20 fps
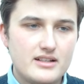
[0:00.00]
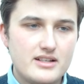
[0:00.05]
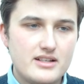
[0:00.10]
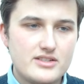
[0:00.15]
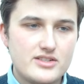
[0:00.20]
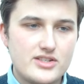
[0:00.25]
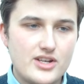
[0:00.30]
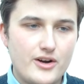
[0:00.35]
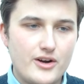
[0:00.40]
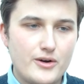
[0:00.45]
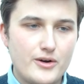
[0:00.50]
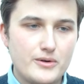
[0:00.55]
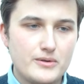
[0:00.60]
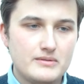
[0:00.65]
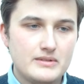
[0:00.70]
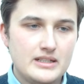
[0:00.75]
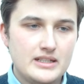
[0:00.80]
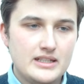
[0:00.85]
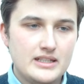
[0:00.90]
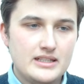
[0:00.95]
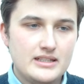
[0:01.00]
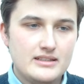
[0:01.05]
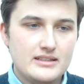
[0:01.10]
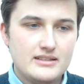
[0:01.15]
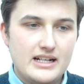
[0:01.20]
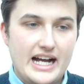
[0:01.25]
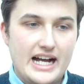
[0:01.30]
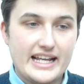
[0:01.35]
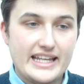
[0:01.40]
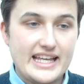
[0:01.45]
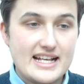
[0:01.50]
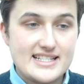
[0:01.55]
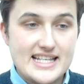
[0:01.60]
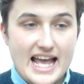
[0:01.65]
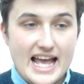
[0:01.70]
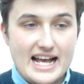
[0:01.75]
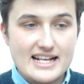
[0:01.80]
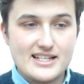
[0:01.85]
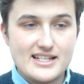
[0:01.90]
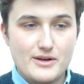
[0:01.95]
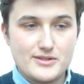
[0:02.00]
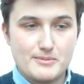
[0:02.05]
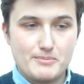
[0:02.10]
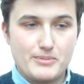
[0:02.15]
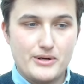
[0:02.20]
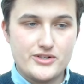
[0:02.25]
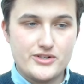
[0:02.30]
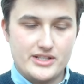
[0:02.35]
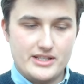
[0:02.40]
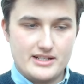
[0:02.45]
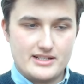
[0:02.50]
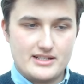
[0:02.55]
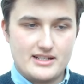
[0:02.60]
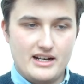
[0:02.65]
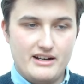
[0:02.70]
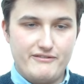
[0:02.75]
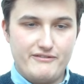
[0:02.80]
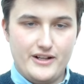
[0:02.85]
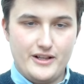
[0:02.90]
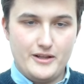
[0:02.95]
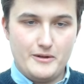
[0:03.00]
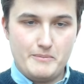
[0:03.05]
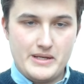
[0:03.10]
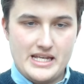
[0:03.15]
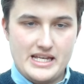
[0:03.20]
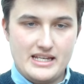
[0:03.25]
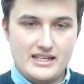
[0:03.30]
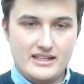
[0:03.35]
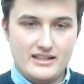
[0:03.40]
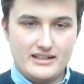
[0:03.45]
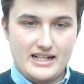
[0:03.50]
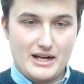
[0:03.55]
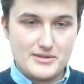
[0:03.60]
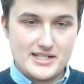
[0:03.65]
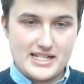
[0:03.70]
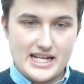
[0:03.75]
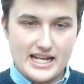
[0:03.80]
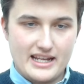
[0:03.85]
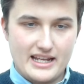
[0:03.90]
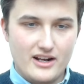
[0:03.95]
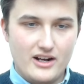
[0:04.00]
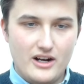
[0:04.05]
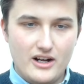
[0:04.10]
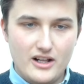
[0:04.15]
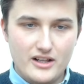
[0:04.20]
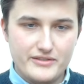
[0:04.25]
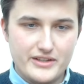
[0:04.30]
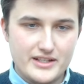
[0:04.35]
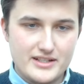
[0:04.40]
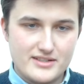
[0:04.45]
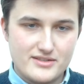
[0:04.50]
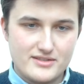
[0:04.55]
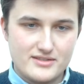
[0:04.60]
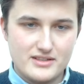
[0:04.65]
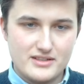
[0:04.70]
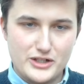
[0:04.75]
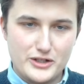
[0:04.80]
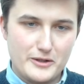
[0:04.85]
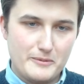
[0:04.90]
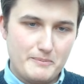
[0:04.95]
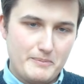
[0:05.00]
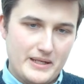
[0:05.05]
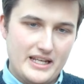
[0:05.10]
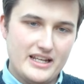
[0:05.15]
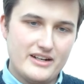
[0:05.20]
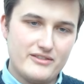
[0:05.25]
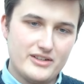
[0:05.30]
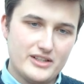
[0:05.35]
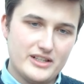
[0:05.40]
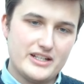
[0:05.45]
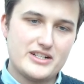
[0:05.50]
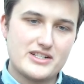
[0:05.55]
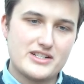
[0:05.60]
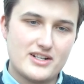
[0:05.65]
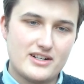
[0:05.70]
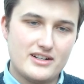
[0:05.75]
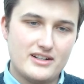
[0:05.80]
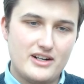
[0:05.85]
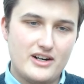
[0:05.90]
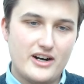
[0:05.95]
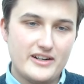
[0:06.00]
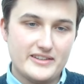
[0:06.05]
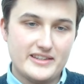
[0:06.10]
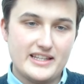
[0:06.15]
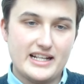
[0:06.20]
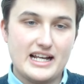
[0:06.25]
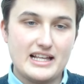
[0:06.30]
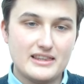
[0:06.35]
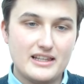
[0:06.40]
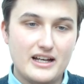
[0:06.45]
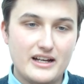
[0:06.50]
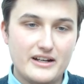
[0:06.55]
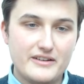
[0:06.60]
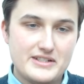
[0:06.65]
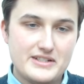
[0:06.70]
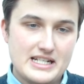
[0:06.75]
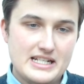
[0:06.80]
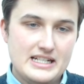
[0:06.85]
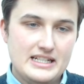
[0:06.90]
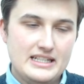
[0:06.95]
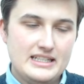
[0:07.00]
so i guess as i was approaching this come follow me i was taking all of this european religious art that i loved